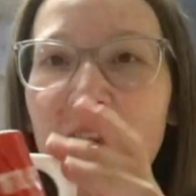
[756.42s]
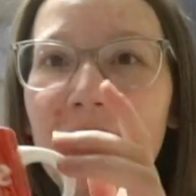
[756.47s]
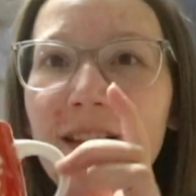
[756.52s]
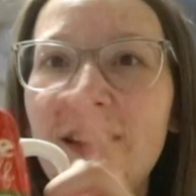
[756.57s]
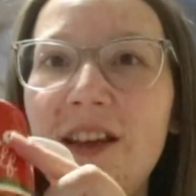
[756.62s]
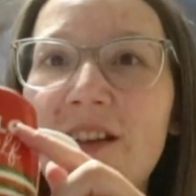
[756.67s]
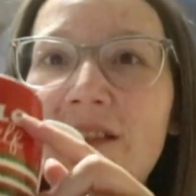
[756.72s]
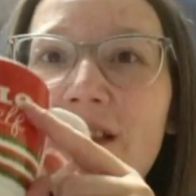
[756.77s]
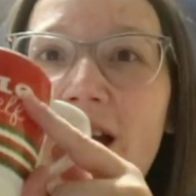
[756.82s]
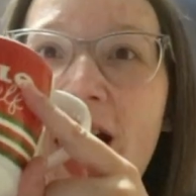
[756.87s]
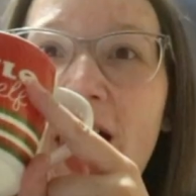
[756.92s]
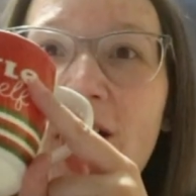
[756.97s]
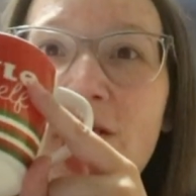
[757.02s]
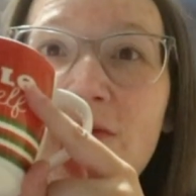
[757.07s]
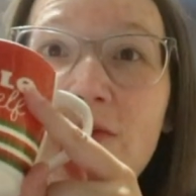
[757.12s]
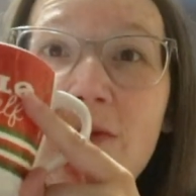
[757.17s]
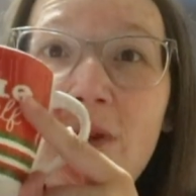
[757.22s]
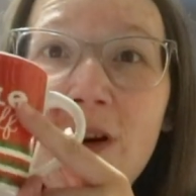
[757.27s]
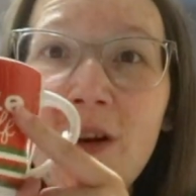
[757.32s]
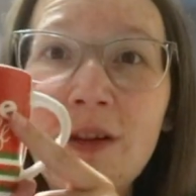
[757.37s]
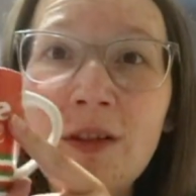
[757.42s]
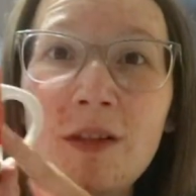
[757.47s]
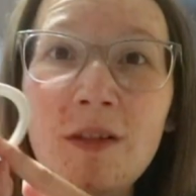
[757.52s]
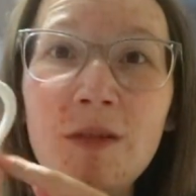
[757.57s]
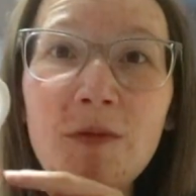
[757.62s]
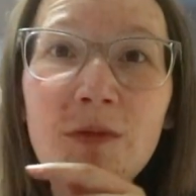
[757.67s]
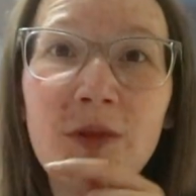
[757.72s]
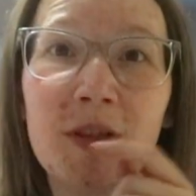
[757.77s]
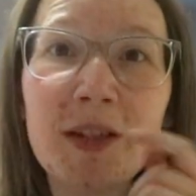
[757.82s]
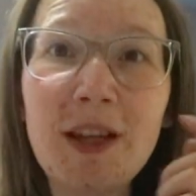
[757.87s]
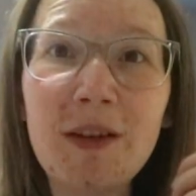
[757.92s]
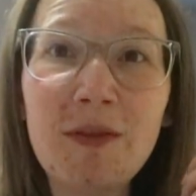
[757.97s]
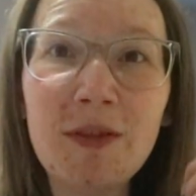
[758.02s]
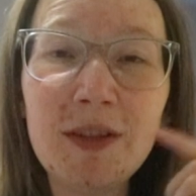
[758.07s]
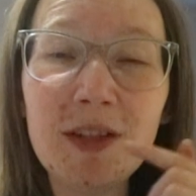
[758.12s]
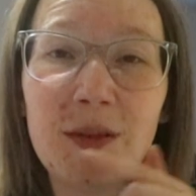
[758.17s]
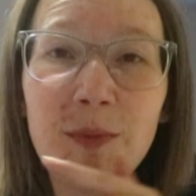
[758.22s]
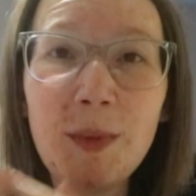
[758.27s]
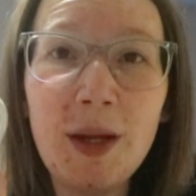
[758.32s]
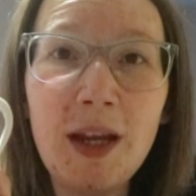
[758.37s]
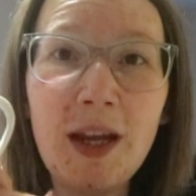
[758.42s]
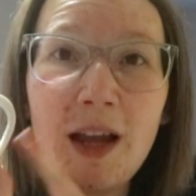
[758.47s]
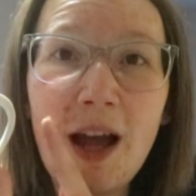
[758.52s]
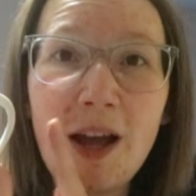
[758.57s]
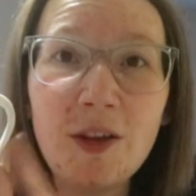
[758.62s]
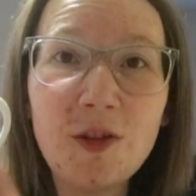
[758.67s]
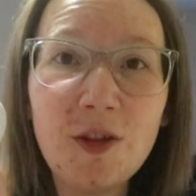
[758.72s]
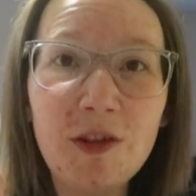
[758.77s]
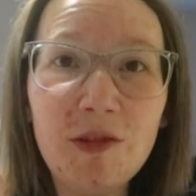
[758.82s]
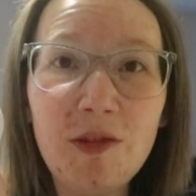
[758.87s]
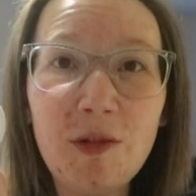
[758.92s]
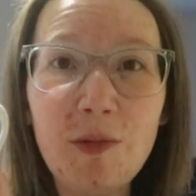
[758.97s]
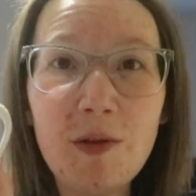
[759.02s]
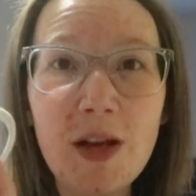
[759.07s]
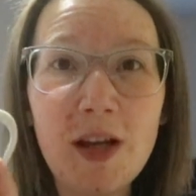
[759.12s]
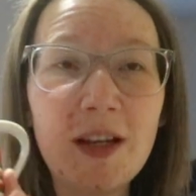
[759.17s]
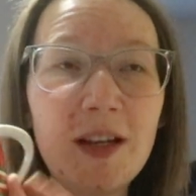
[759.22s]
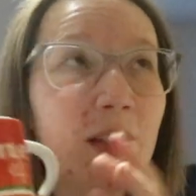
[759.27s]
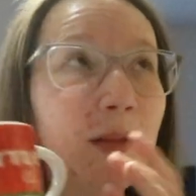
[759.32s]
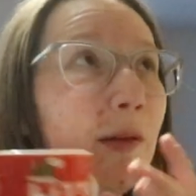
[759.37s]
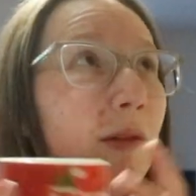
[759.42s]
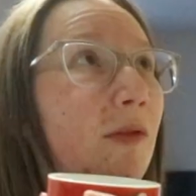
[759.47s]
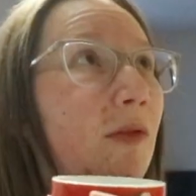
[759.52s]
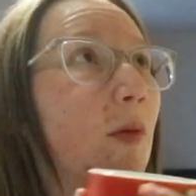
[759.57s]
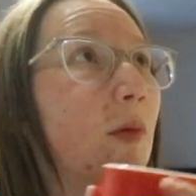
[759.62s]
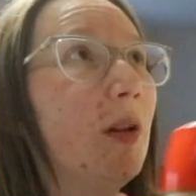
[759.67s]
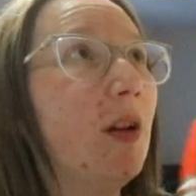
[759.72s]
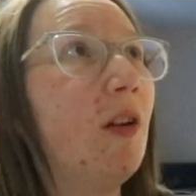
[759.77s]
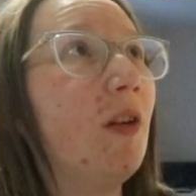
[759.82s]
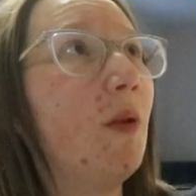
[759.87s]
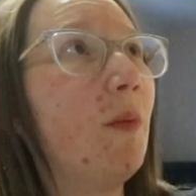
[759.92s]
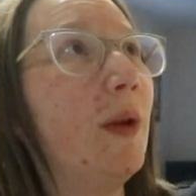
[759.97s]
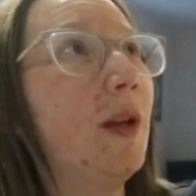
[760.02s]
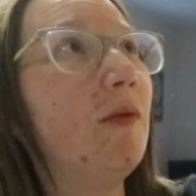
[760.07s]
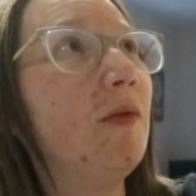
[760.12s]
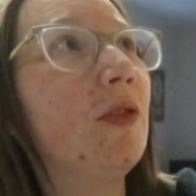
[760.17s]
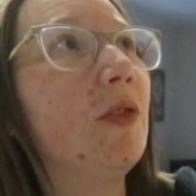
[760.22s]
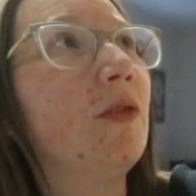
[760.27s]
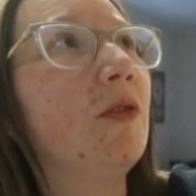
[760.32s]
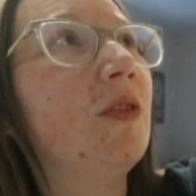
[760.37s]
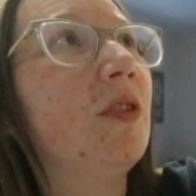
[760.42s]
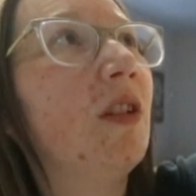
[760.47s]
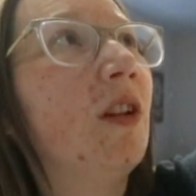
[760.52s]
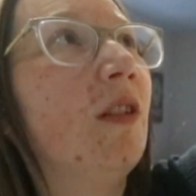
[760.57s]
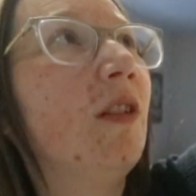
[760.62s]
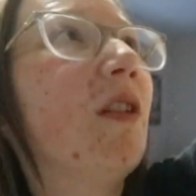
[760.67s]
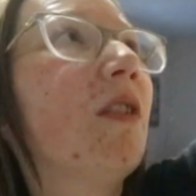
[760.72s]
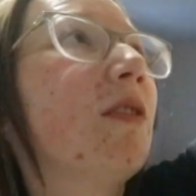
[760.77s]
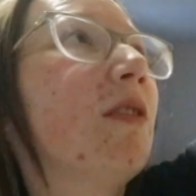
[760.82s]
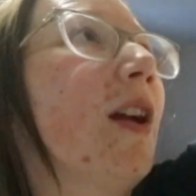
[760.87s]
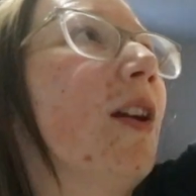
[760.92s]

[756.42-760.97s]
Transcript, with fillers: Little elf one was given to me at Dorothy Perkins before we all got made redundant and lost